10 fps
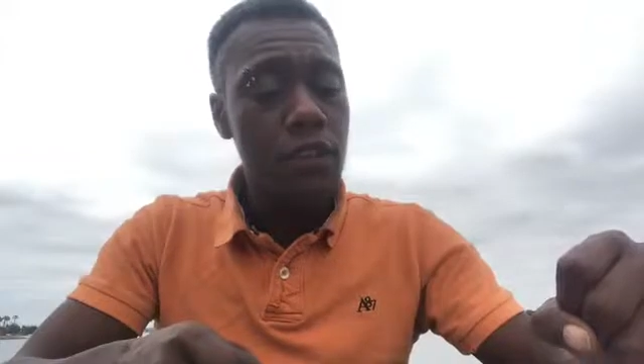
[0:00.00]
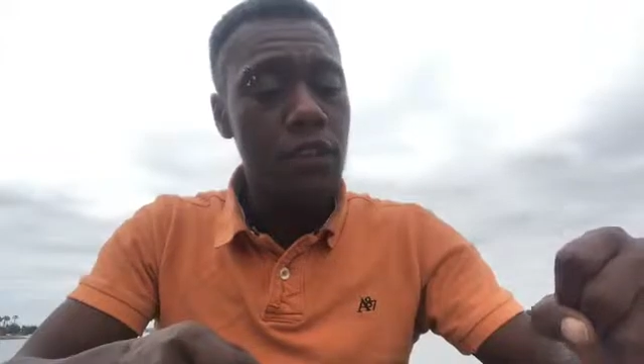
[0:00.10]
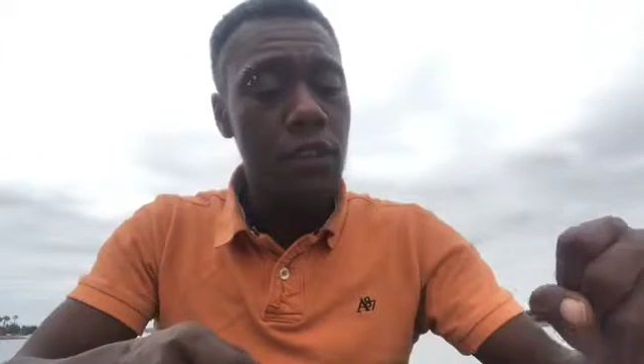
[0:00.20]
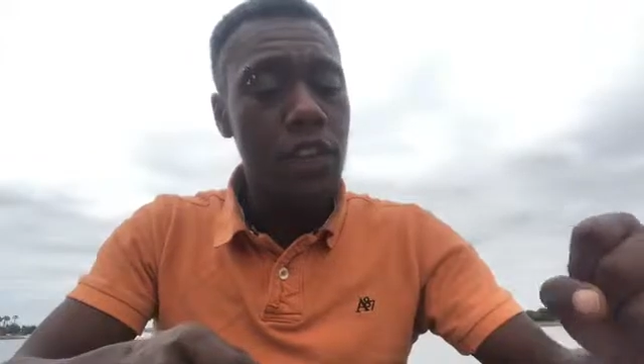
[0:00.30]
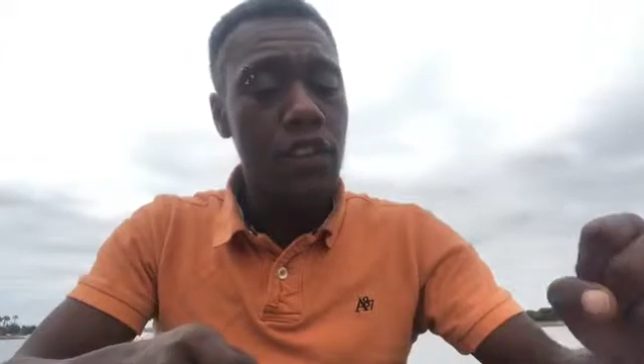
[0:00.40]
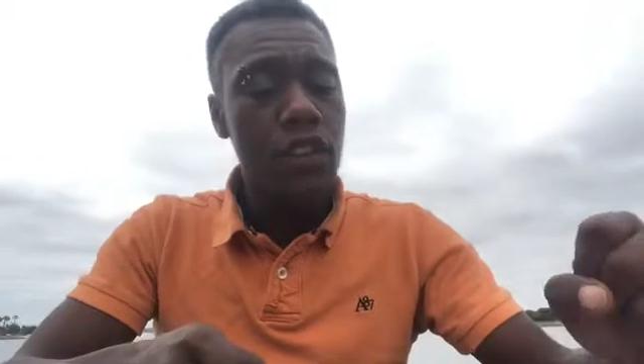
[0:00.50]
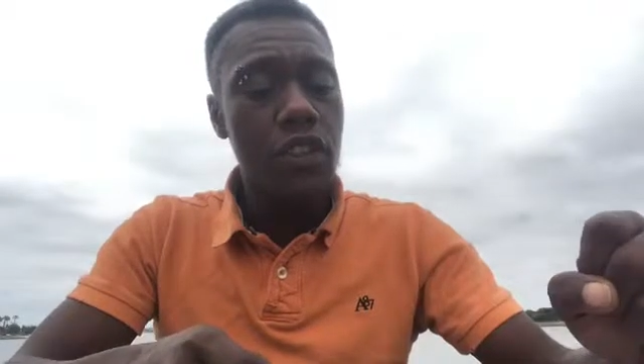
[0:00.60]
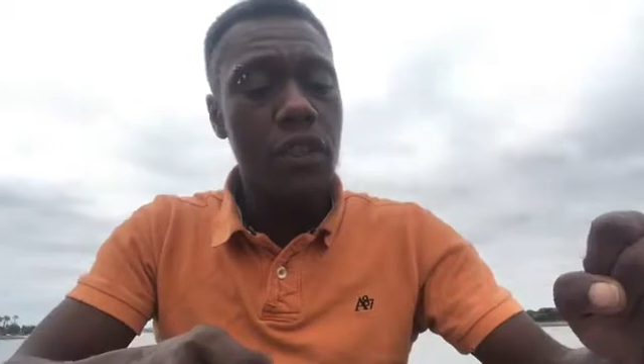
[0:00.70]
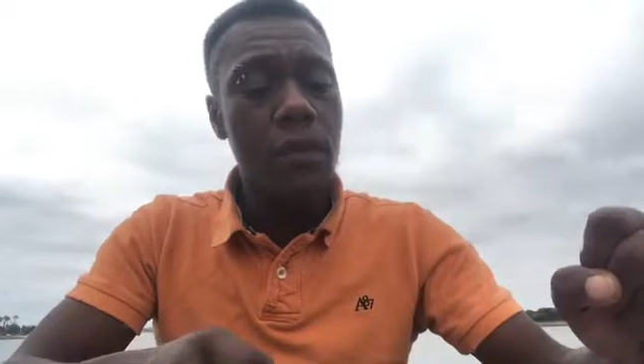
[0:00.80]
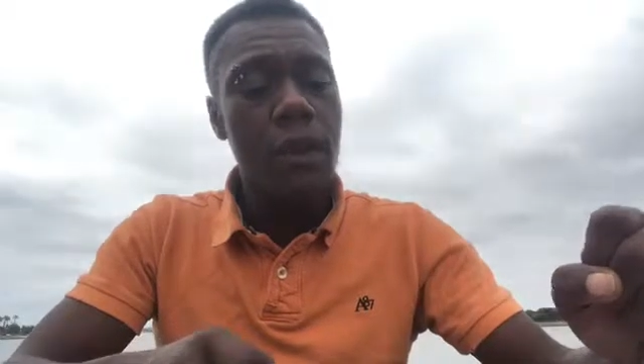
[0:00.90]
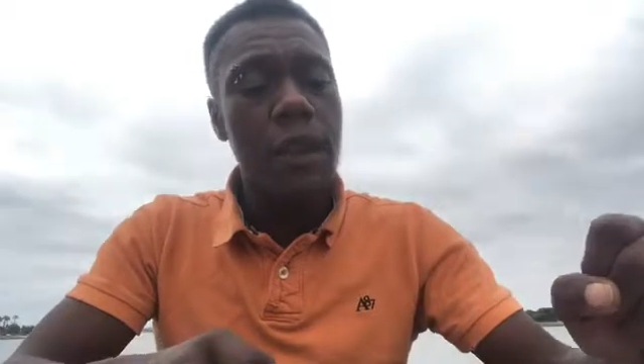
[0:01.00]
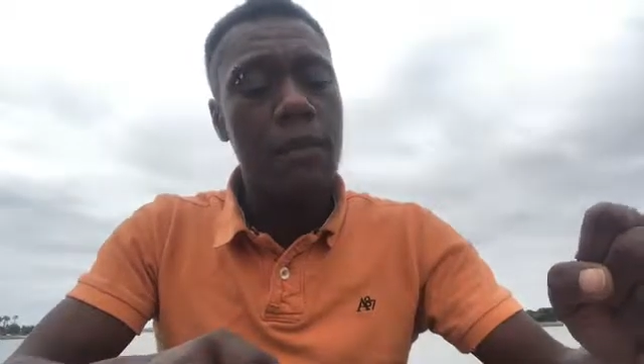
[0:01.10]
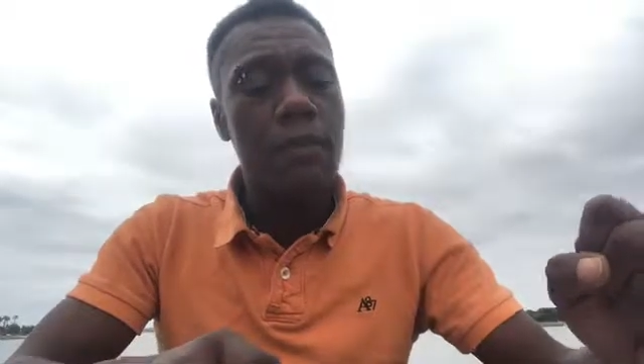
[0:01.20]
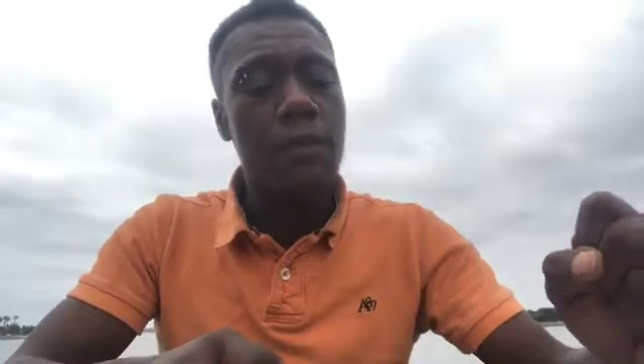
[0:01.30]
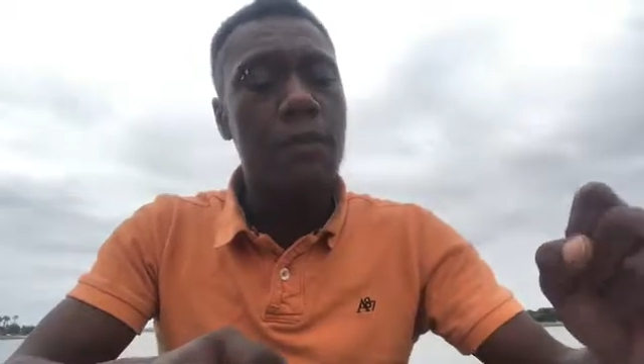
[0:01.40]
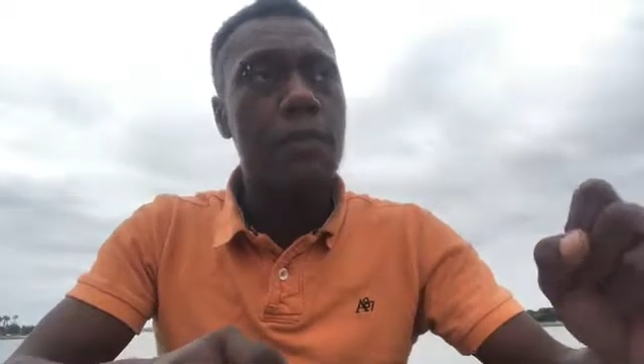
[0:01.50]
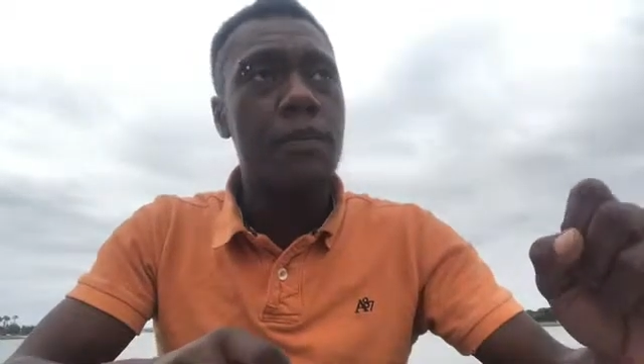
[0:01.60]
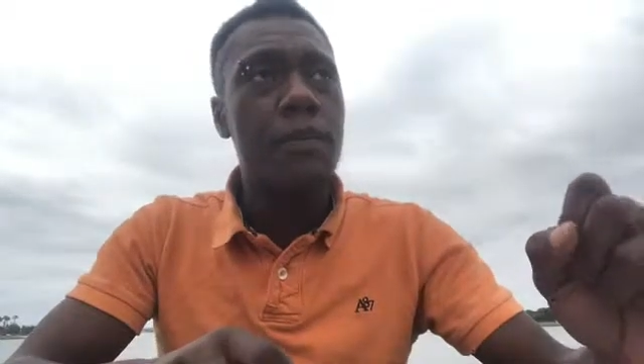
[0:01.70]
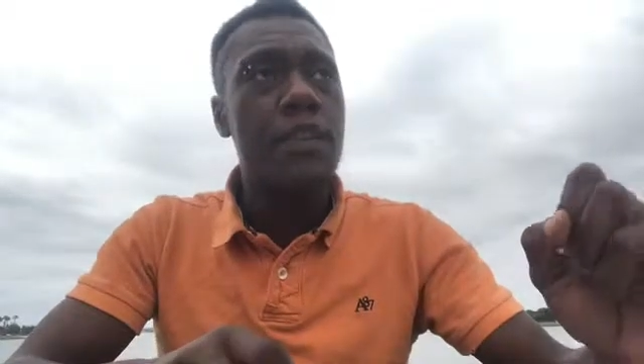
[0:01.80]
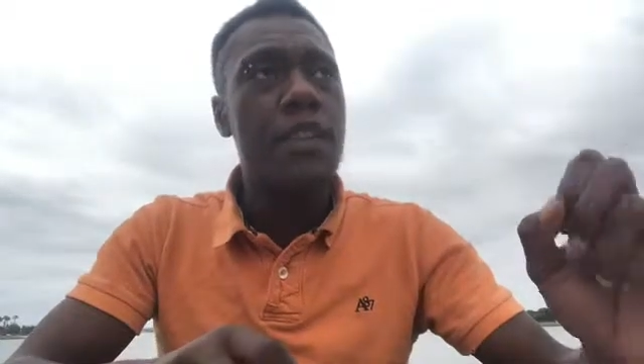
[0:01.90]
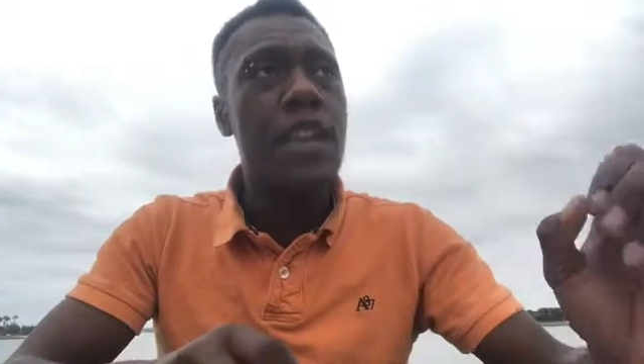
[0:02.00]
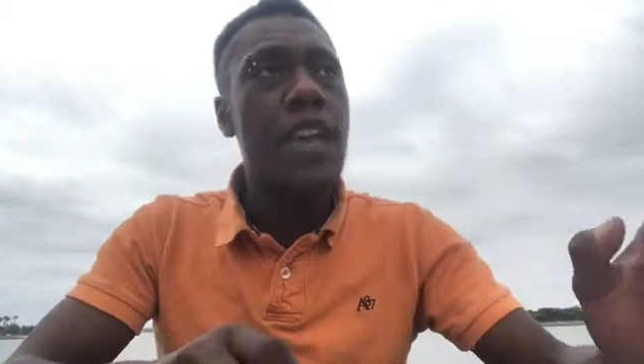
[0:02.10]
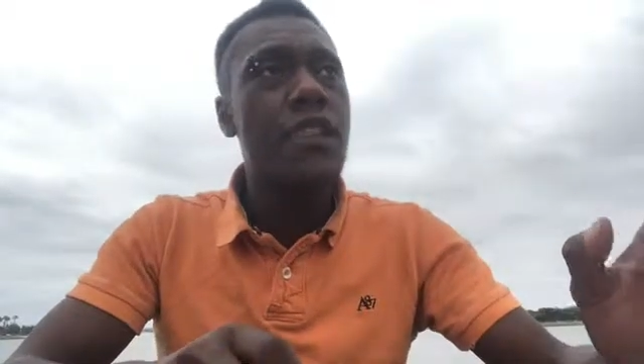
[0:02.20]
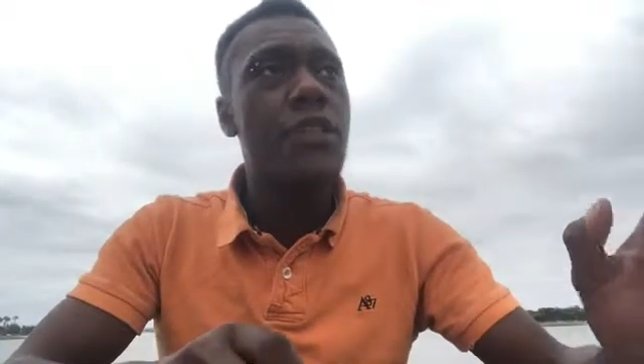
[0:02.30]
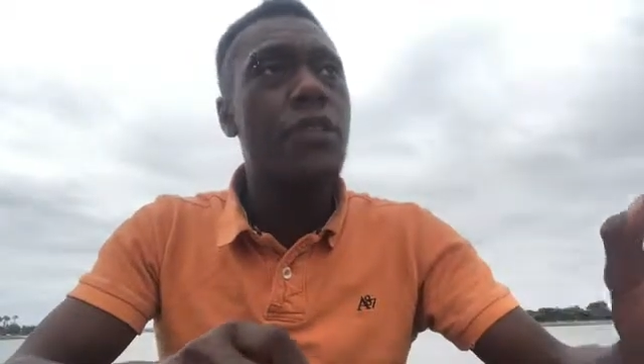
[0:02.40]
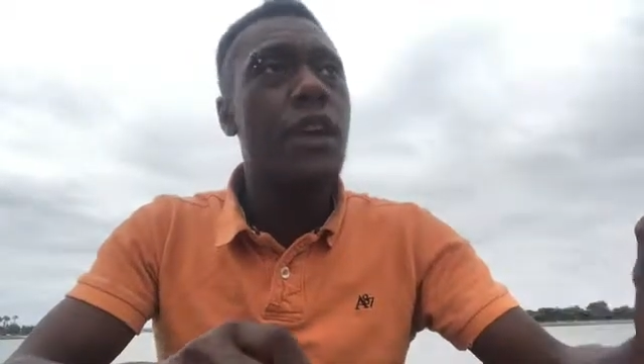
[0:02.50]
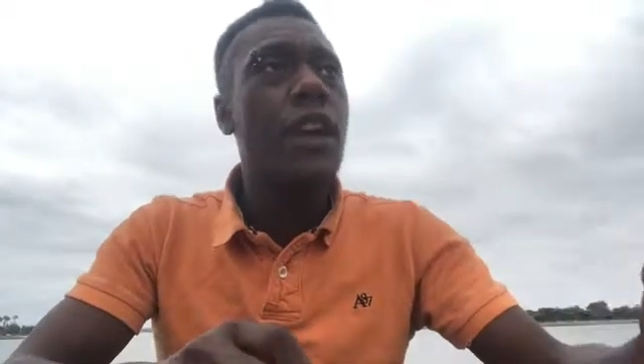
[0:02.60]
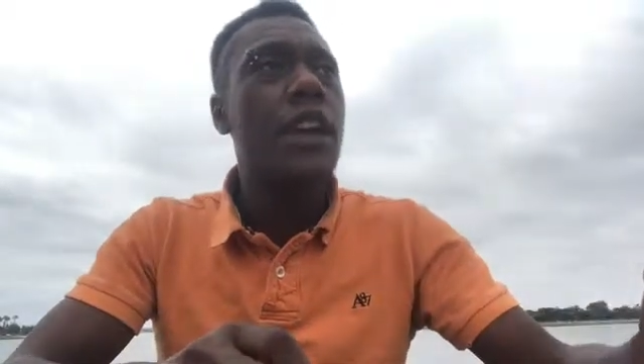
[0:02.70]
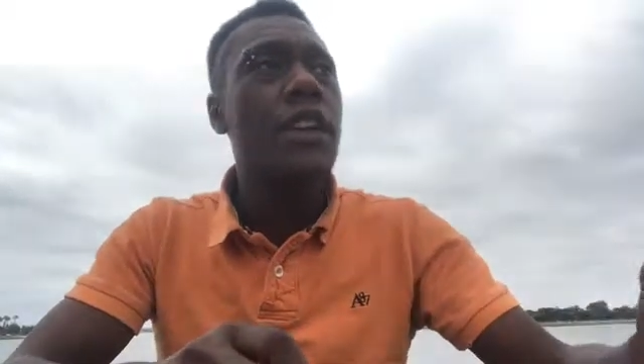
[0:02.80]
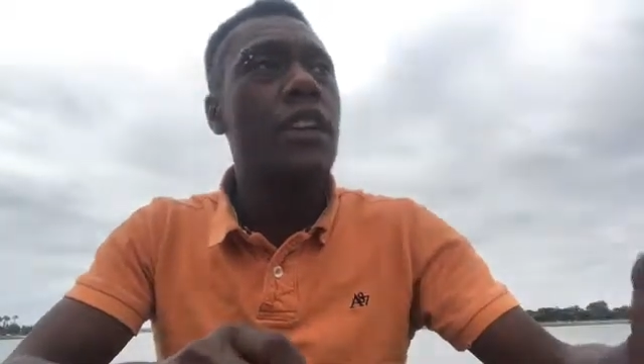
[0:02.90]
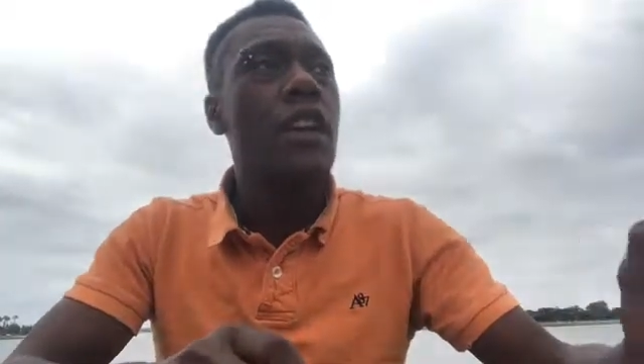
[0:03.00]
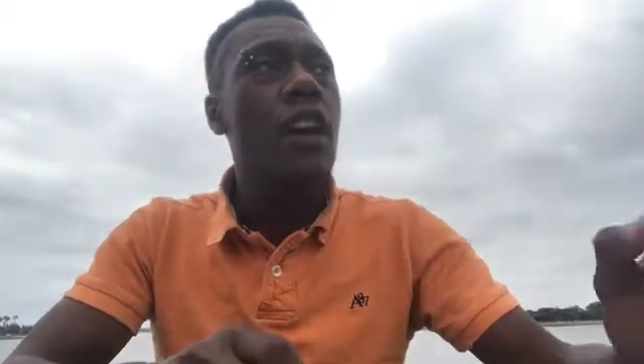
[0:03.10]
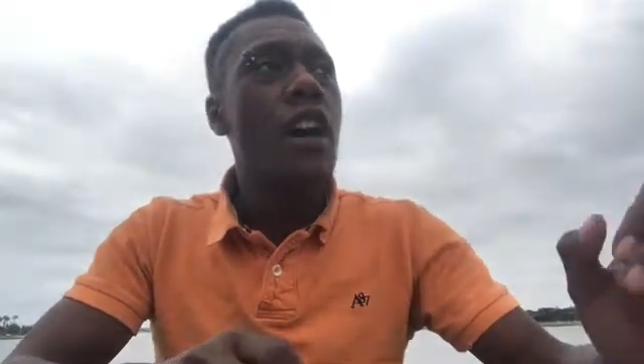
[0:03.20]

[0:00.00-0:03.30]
So even though it might take away